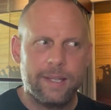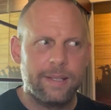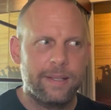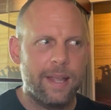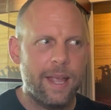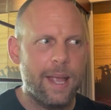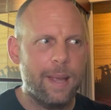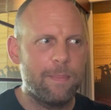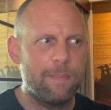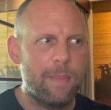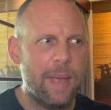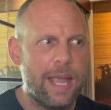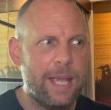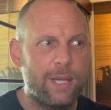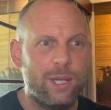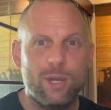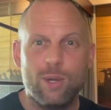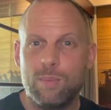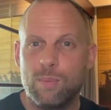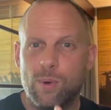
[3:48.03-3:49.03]
they
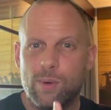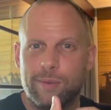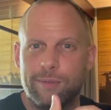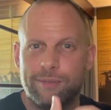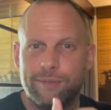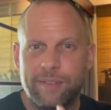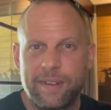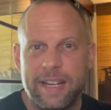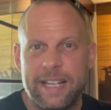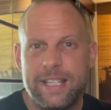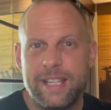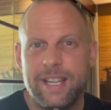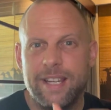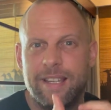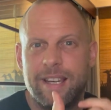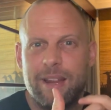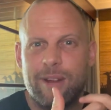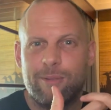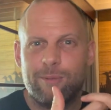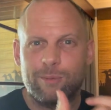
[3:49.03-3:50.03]
make you more
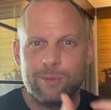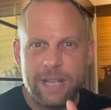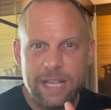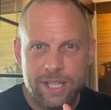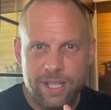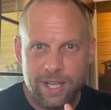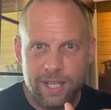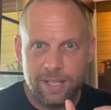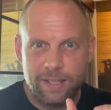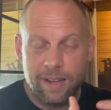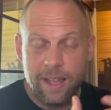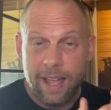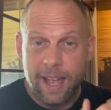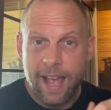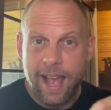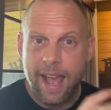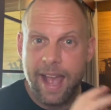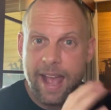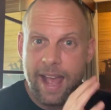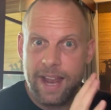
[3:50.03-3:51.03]
frigid and rigid.
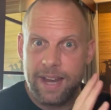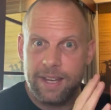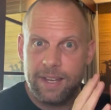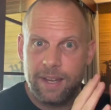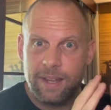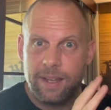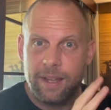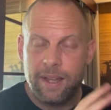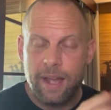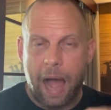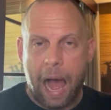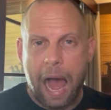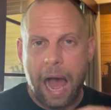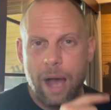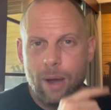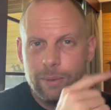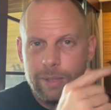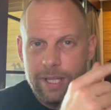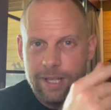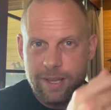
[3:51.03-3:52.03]
And
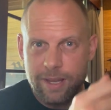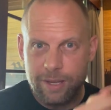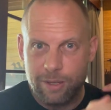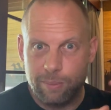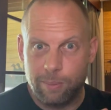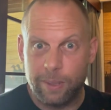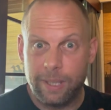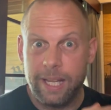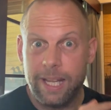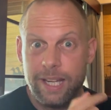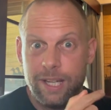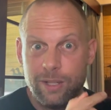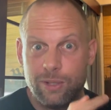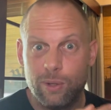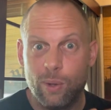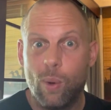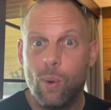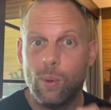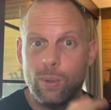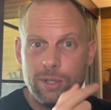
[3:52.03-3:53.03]
how this is
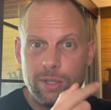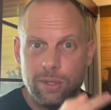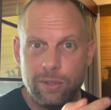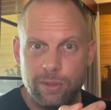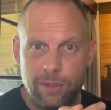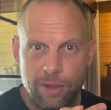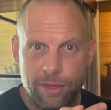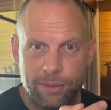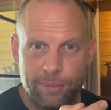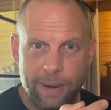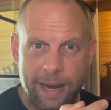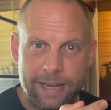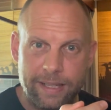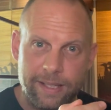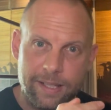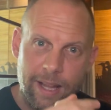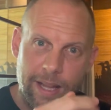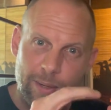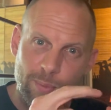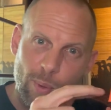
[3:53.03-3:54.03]
related also to threat
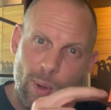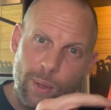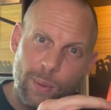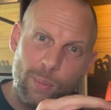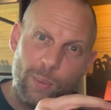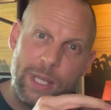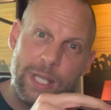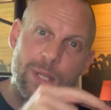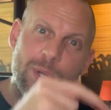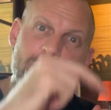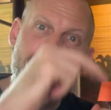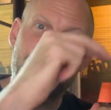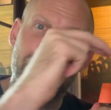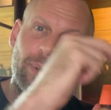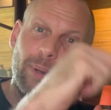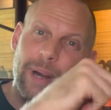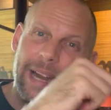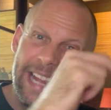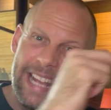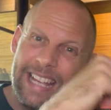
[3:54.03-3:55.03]
is like, well, when you
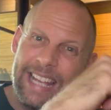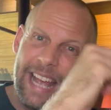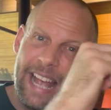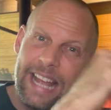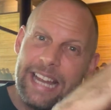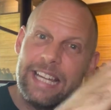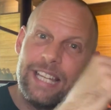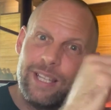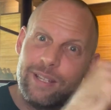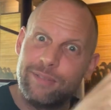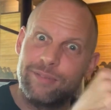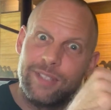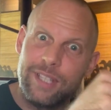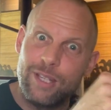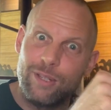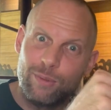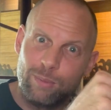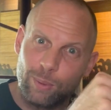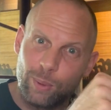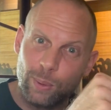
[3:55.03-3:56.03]
break any of
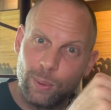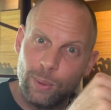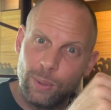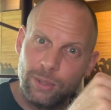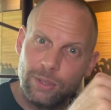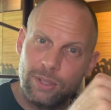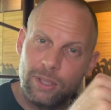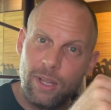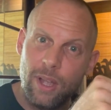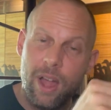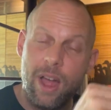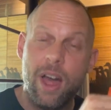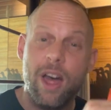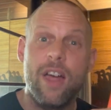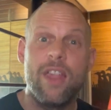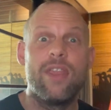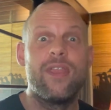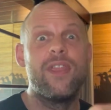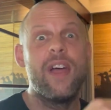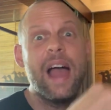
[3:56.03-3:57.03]
these rules,
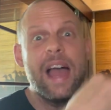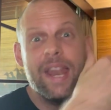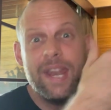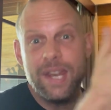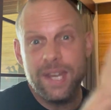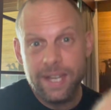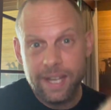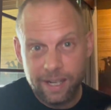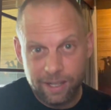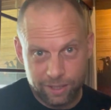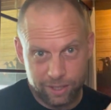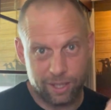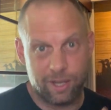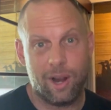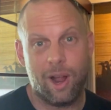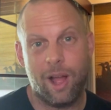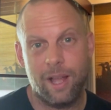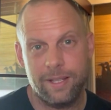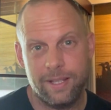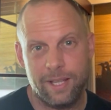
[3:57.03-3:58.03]
then there's a
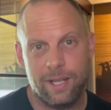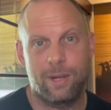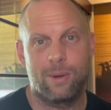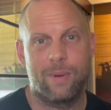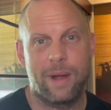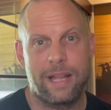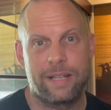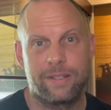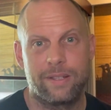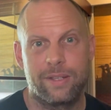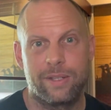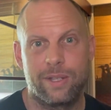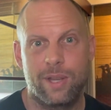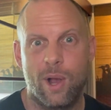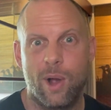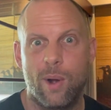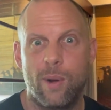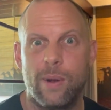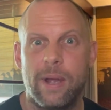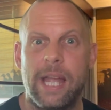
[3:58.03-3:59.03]
consequence.
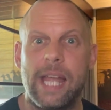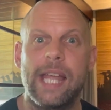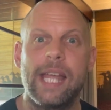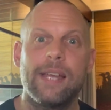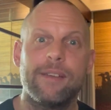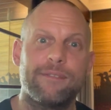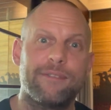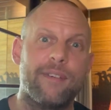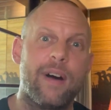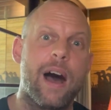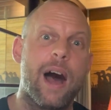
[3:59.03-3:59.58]
So if